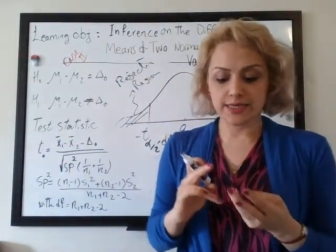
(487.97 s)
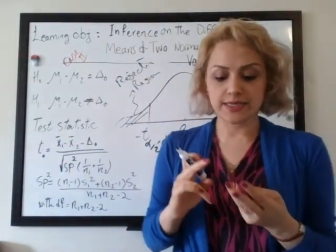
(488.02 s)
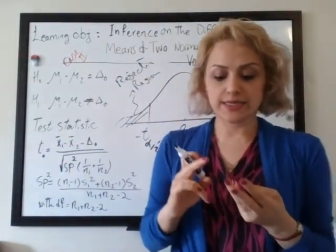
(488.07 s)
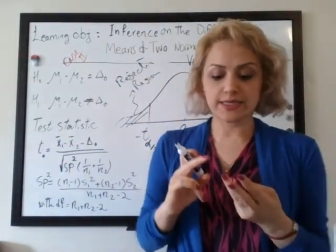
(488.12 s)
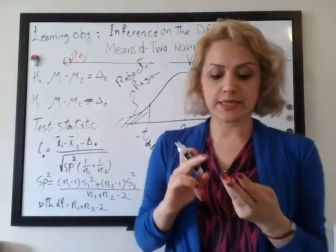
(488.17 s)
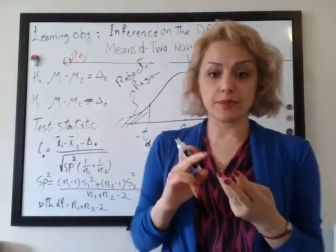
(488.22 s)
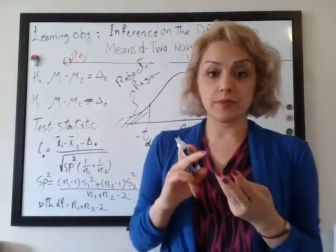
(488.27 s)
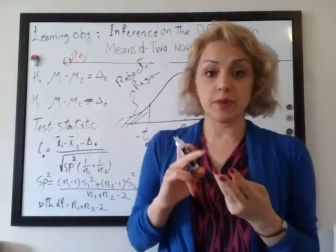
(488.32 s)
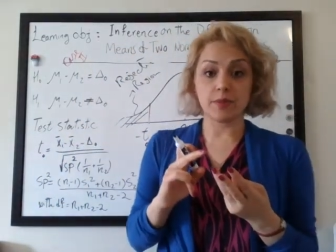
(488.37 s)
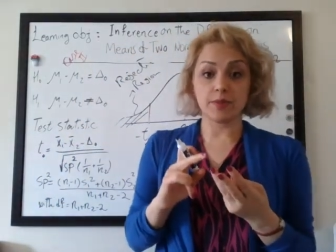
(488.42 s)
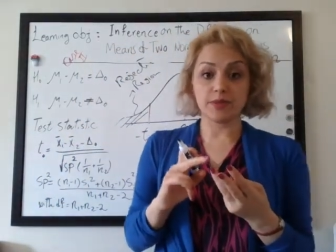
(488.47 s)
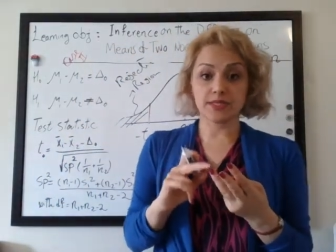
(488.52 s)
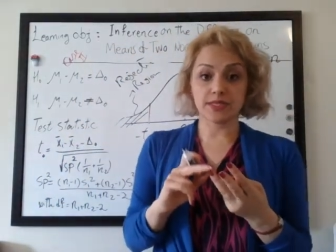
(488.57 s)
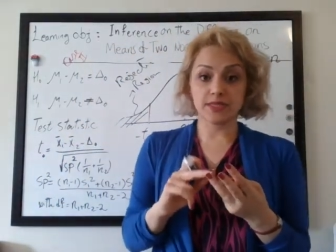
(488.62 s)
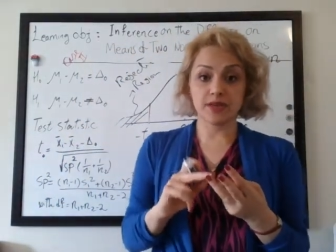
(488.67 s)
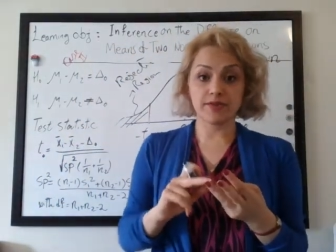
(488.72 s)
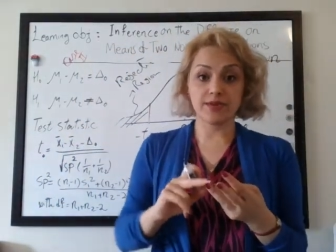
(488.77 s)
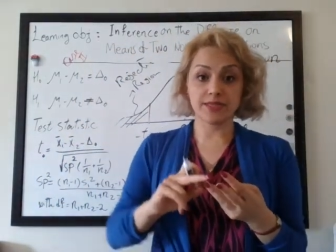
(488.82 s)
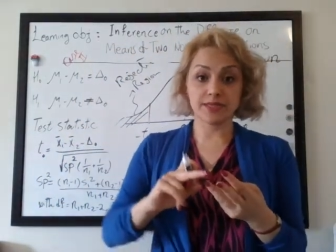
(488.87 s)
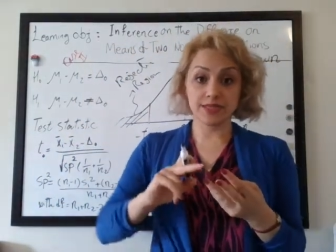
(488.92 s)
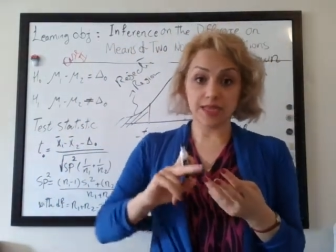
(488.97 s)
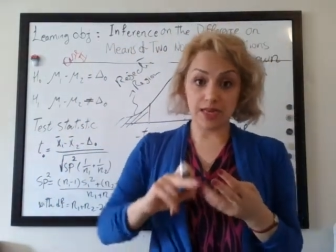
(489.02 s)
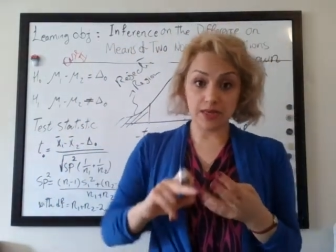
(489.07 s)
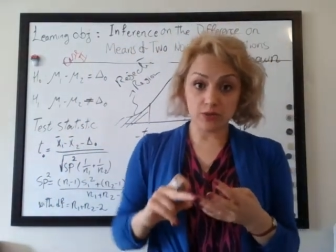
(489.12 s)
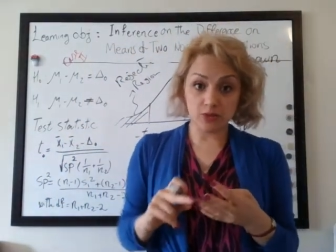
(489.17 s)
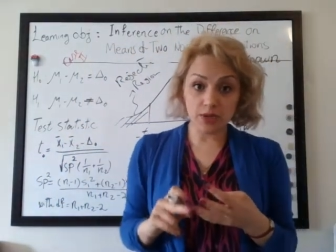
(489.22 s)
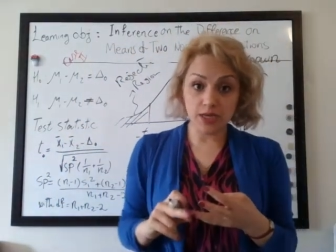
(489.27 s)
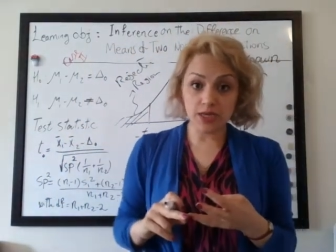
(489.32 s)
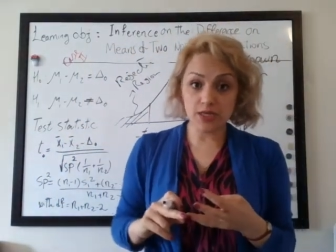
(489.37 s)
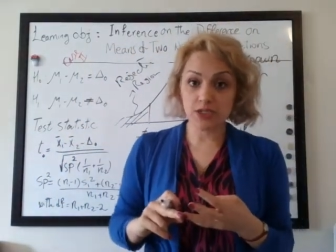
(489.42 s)
Step number seven is
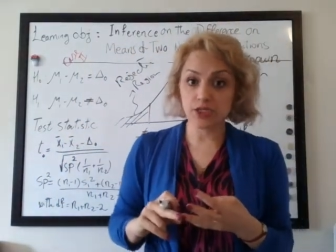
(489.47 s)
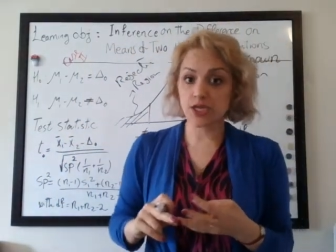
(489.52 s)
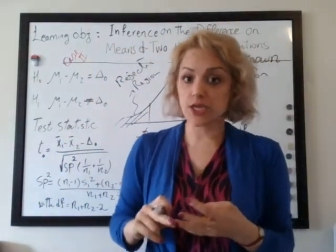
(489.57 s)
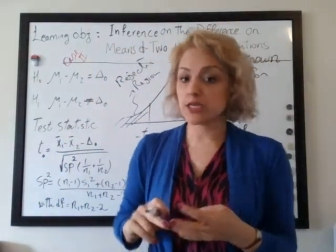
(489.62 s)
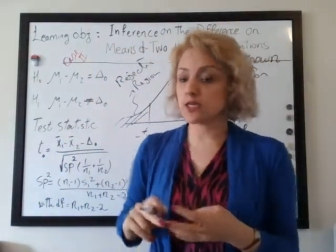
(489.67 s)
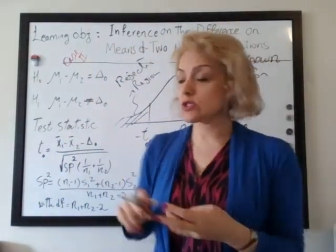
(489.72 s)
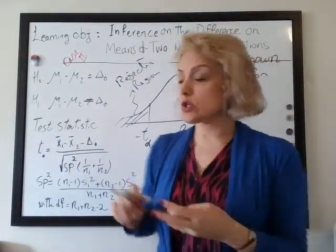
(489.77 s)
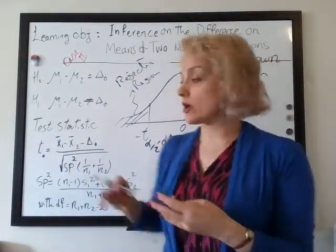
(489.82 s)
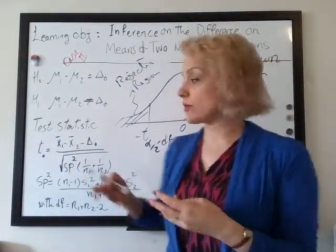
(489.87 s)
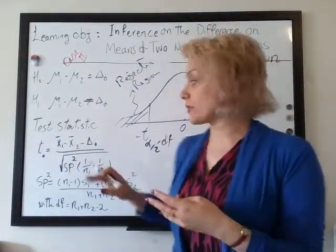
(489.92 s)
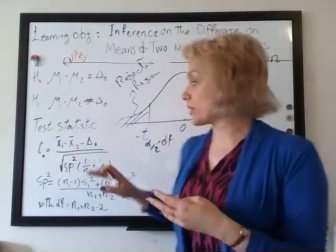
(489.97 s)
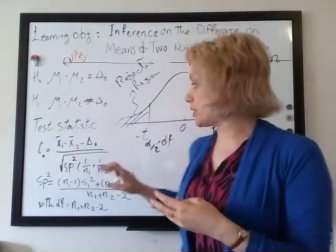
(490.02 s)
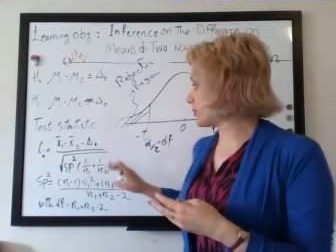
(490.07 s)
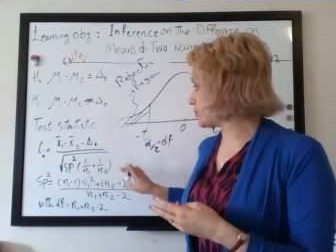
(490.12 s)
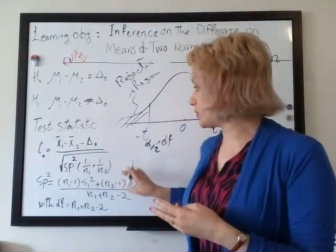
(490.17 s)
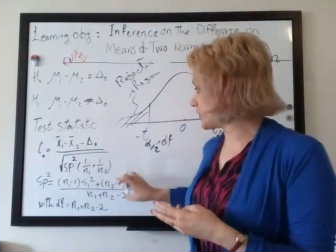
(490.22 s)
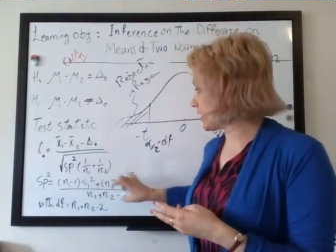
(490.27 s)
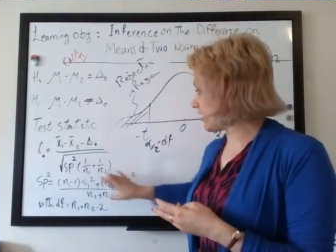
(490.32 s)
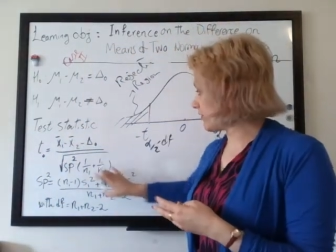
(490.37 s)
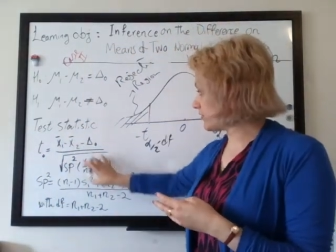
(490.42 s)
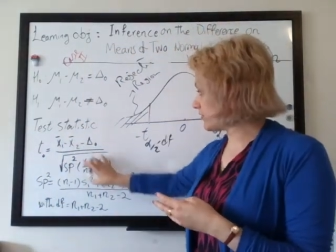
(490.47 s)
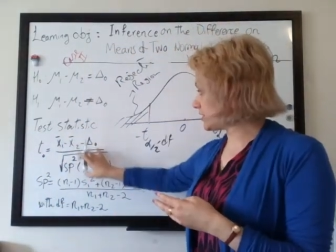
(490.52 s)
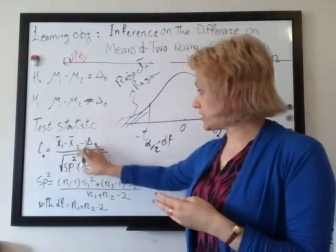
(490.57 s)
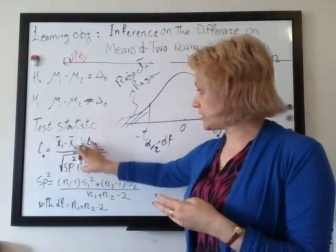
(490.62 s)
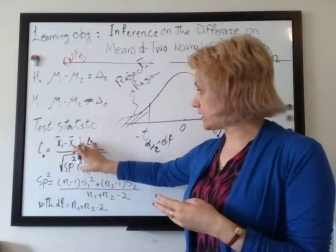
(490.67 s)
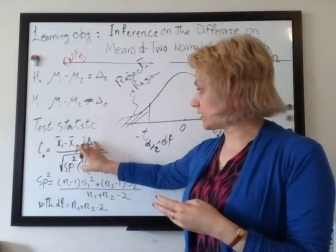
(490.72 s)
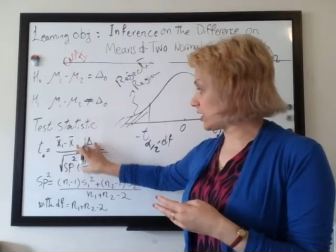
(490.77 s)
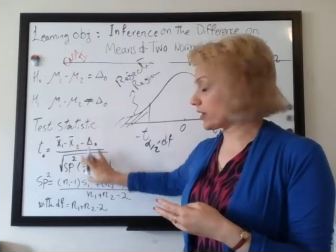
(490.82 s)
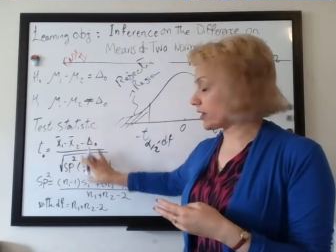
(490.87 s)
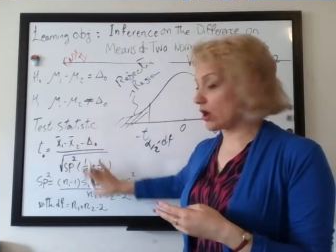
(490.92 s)
calculation. So I'm going to put
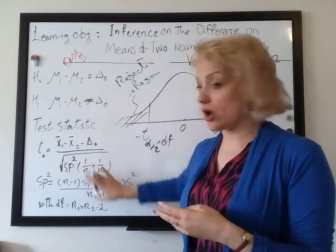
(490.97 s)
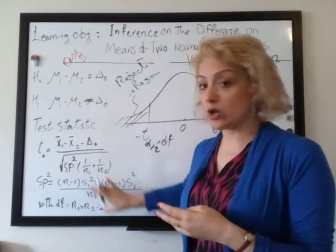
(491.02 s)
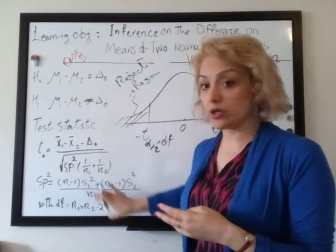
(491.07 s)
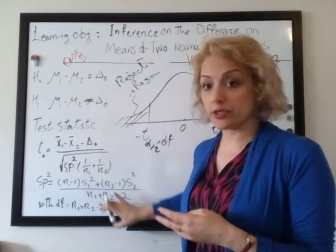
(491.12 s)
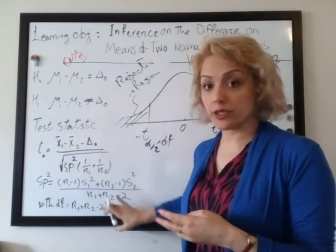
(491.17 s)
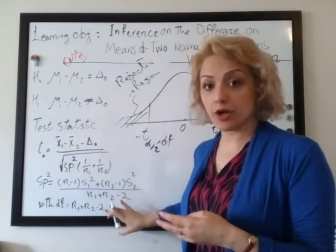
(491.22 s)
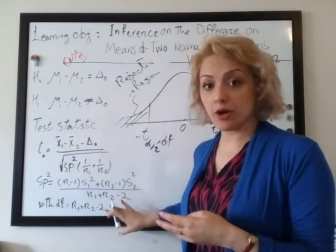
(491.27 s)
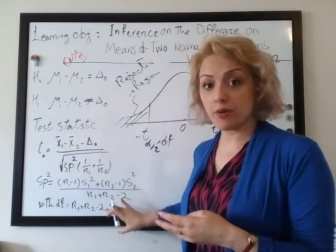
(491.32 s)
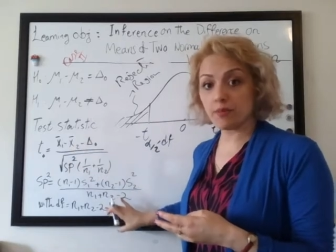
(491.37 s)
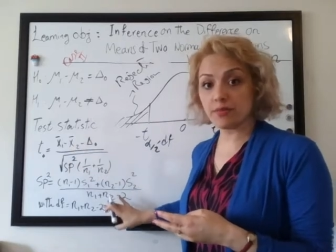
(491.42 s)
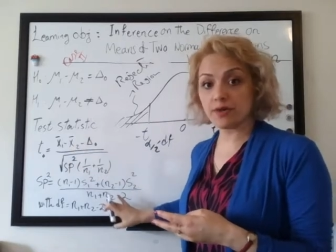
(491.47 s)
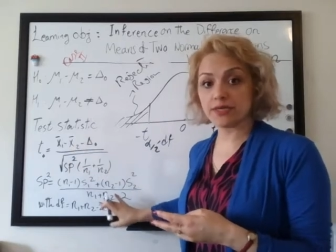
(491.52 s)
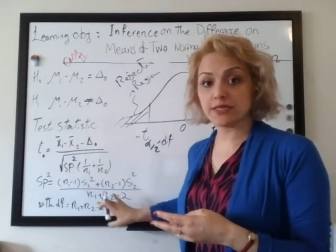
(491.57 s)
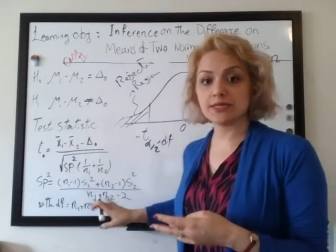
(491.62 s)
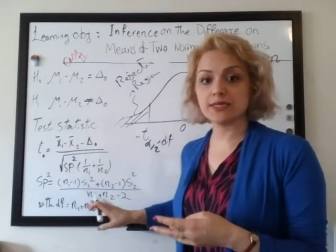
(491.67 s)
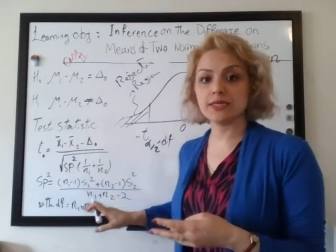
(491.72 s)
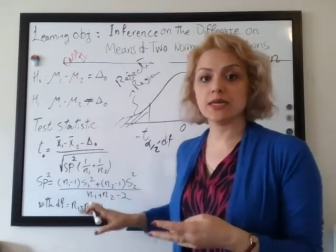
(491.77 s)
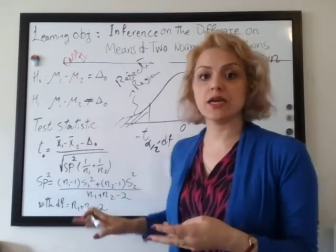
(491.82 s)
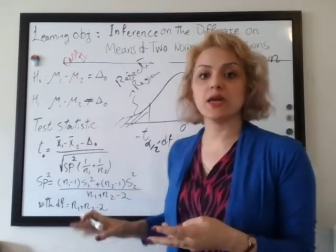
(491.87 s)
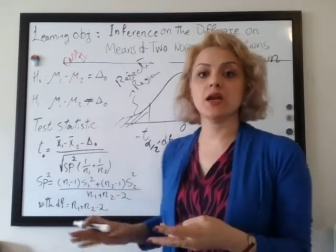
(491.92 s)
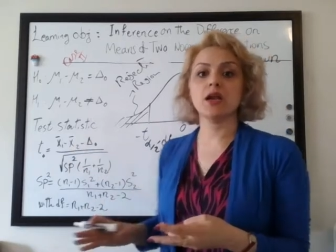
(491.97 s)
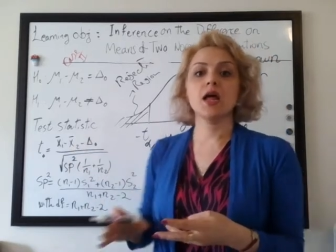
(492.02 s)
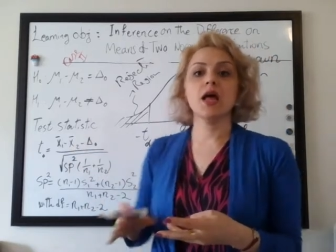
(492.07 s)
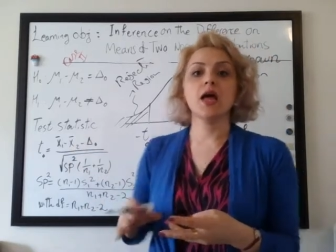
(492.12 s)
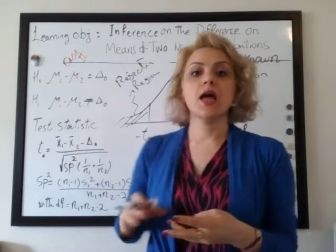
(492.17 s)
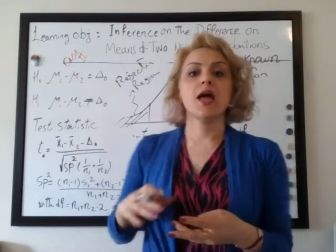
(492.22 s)
everything like all the numbers here.